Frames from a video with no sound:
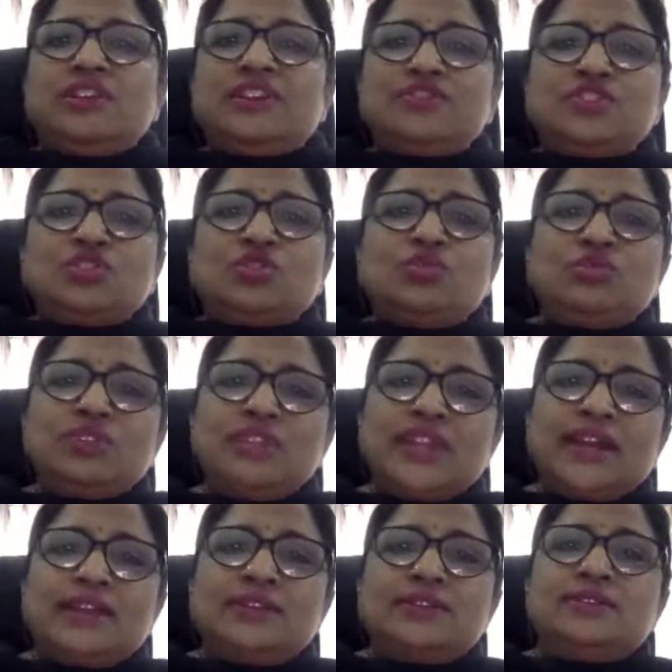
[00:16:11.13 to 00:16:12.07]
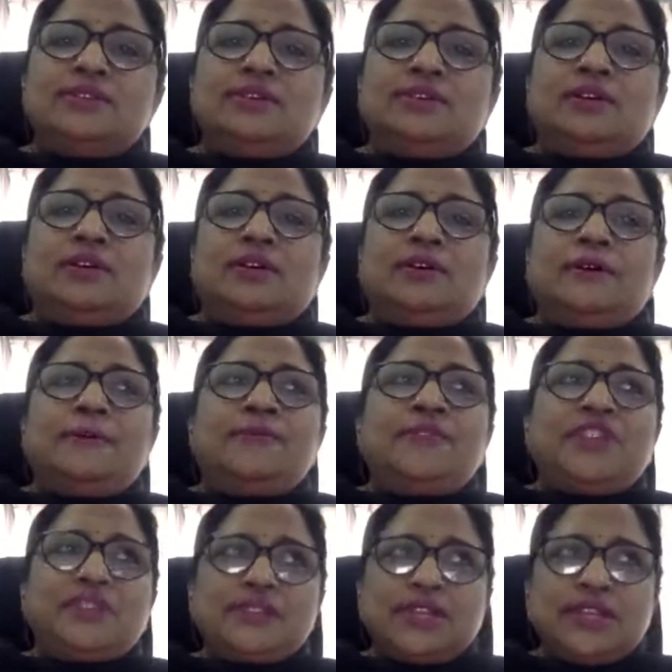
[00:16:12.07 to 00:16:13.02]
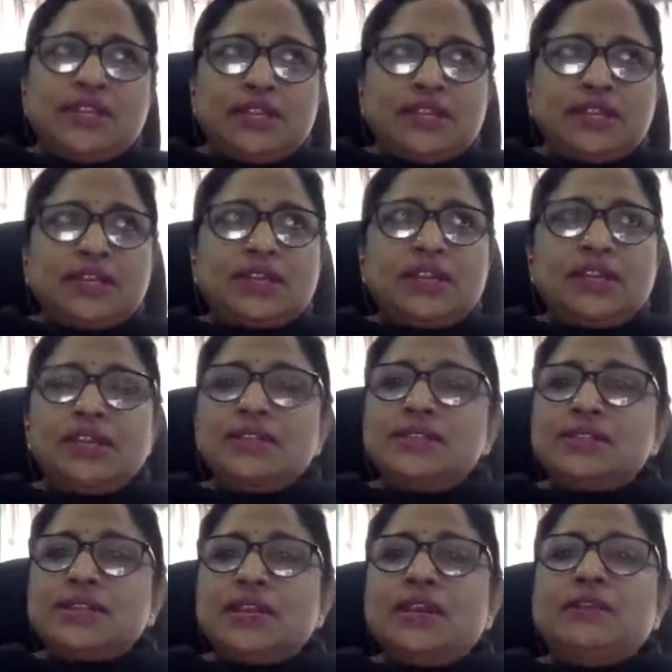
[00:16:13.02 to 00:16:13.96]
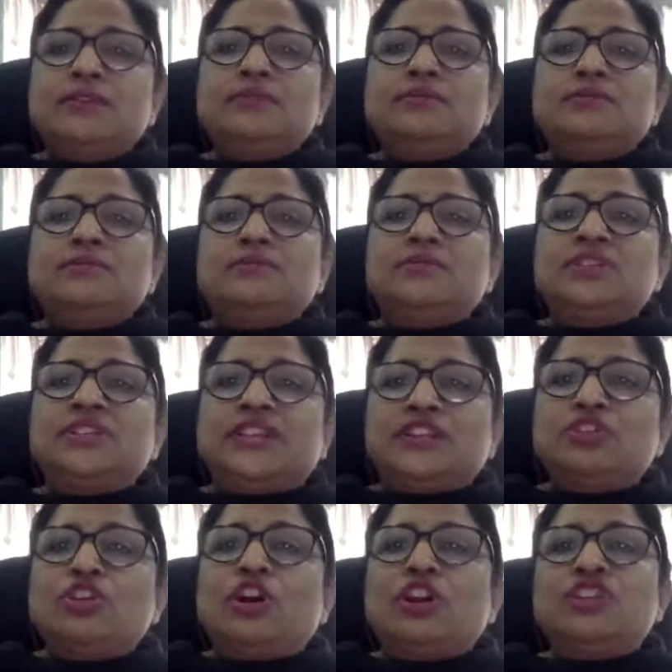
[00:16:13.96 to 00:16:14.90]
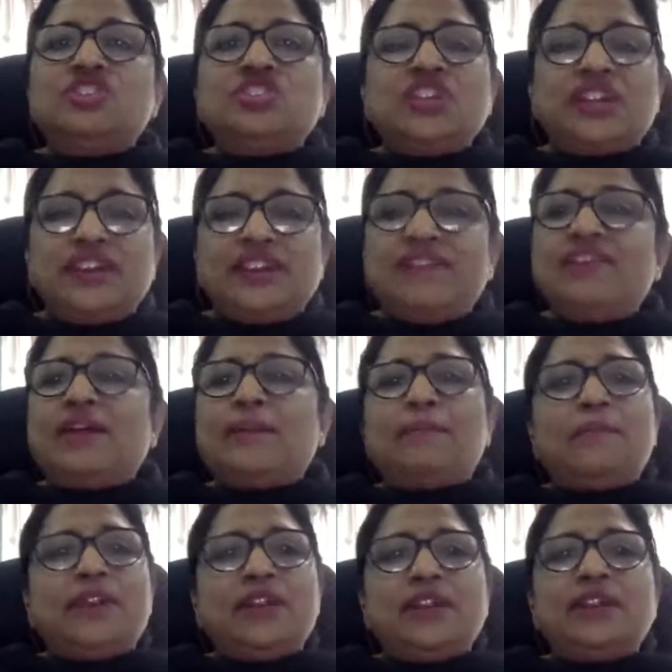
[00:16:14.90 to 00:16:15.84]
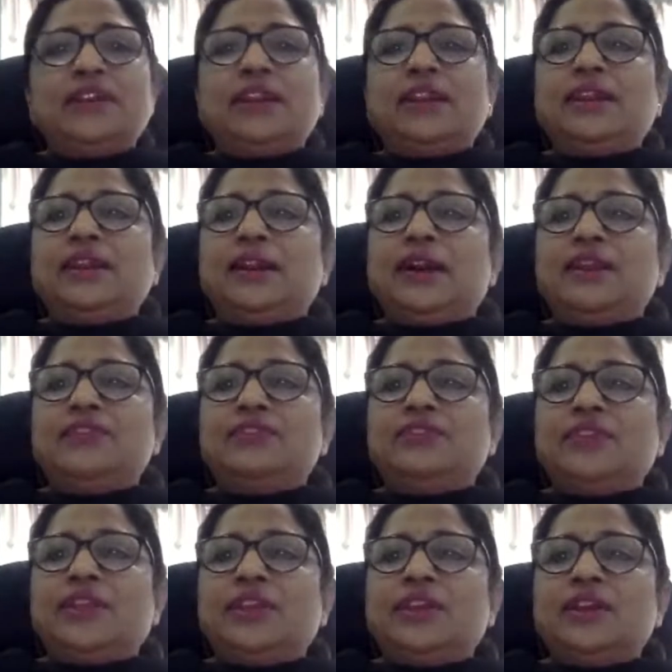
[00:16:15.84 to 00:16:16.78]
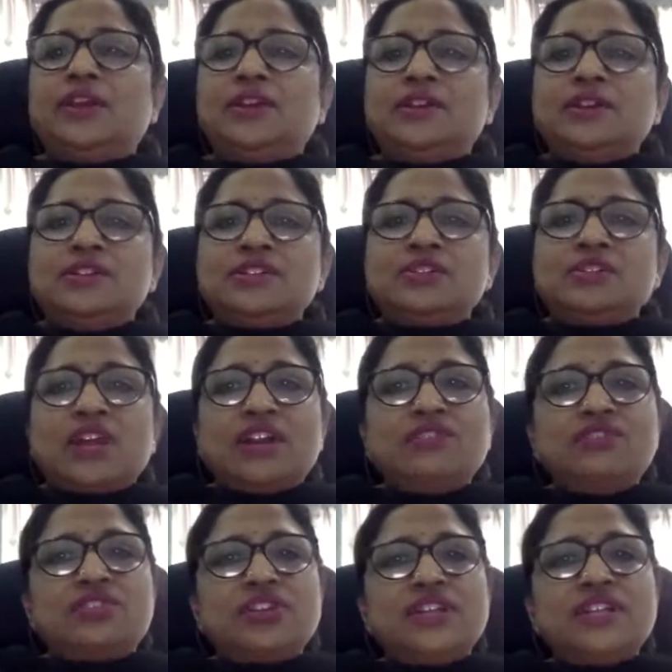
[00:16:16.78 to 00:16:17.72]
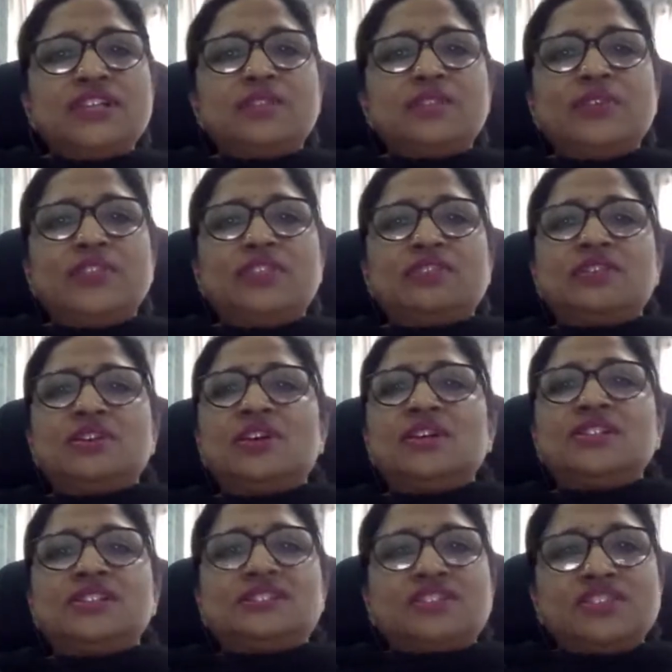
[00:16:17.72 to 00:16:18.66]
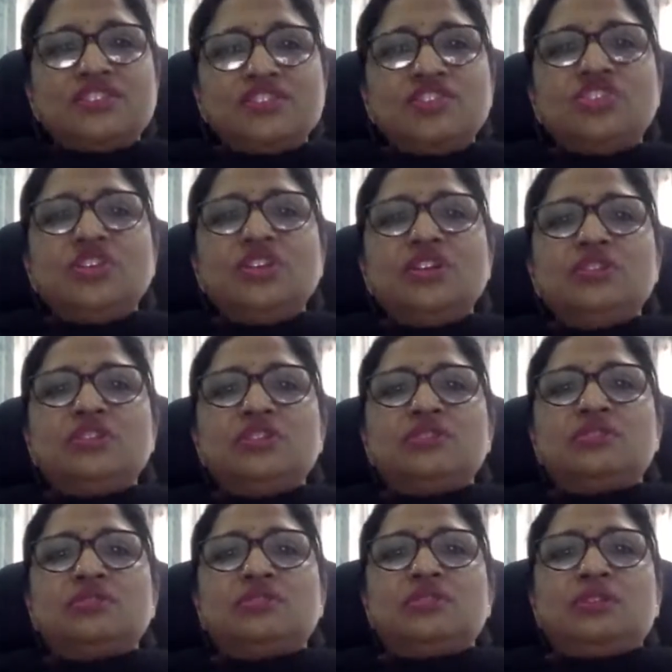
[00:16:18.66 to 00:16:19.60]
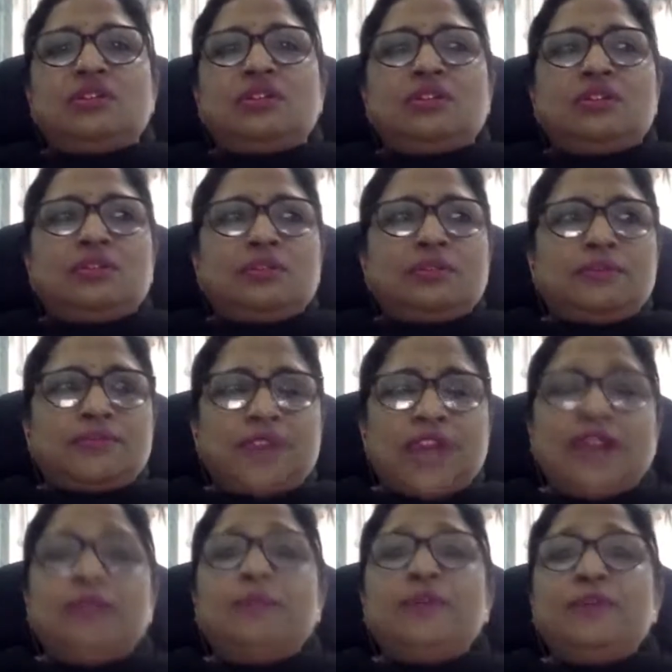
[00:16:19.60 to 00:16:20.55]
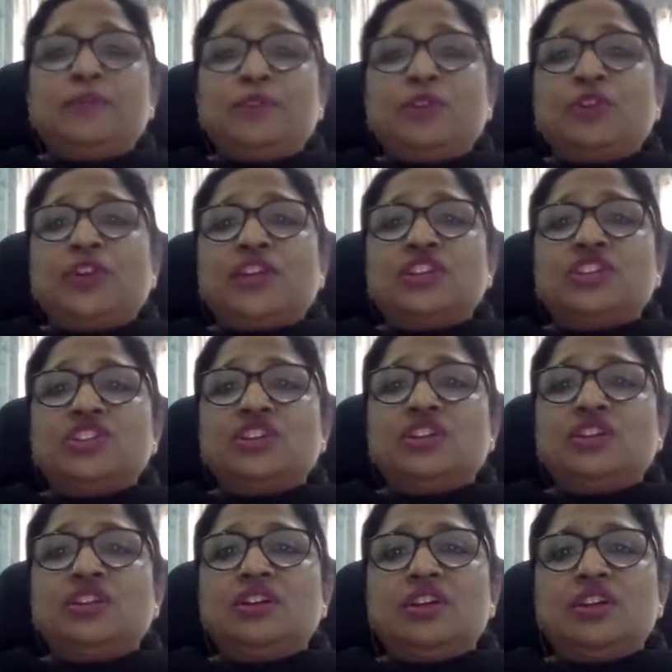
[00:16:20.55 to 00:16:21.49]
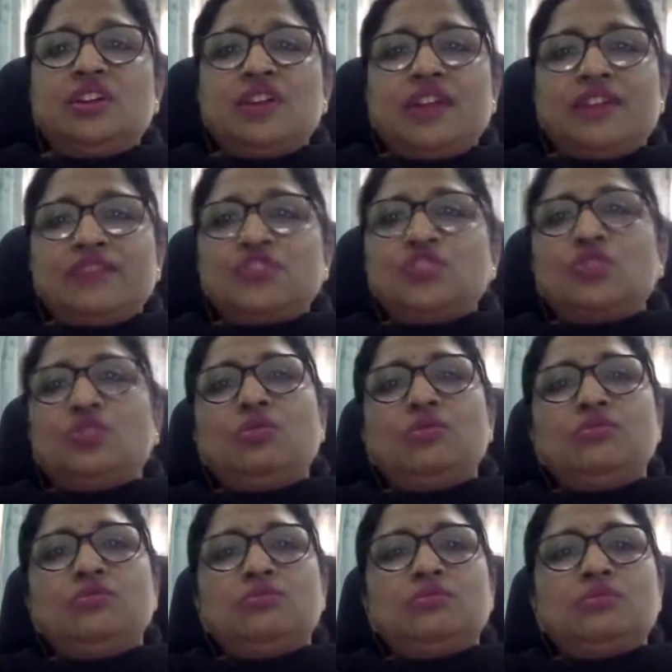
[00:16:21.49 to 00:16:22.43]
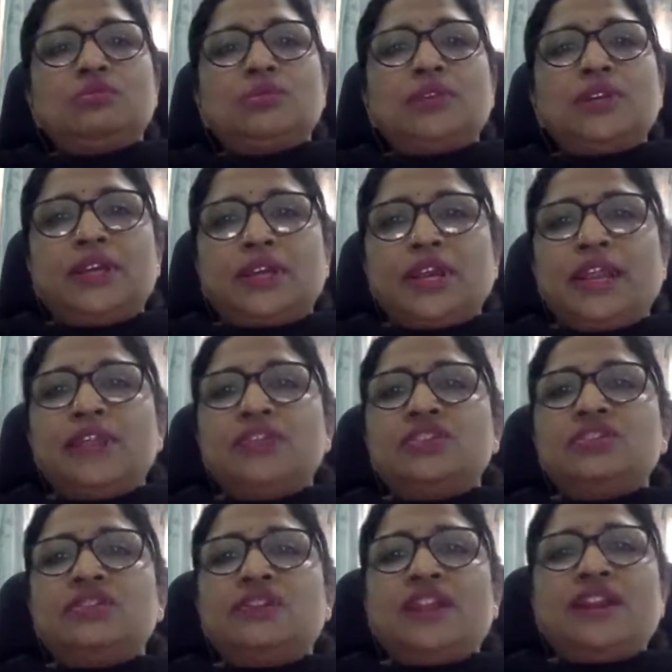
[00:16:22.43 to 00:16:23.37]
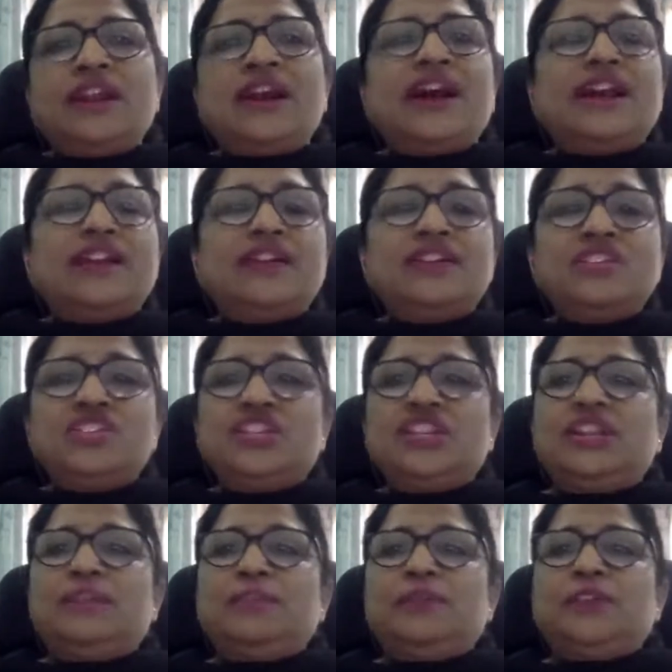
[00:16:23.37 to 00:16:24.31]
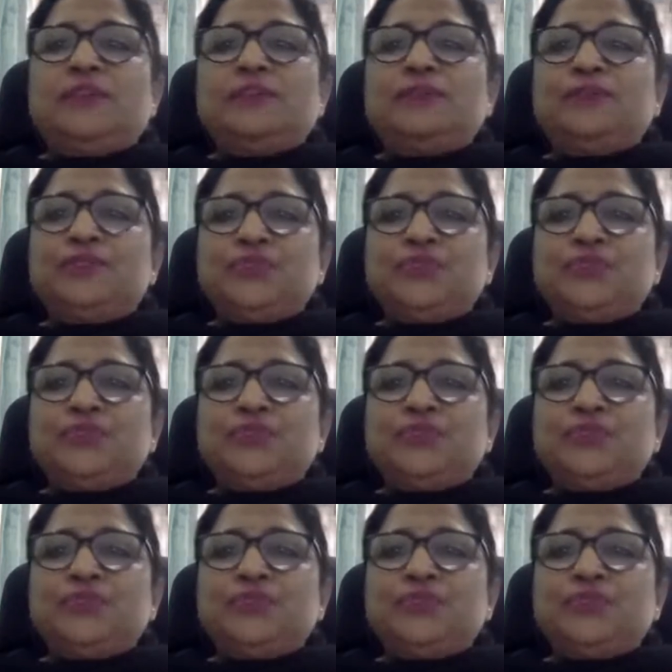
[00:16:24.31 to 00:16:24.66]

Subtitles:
have shown that there is an increase in technology and development in any country. So, countries with stringent IP protection have shown greater and higher GDP,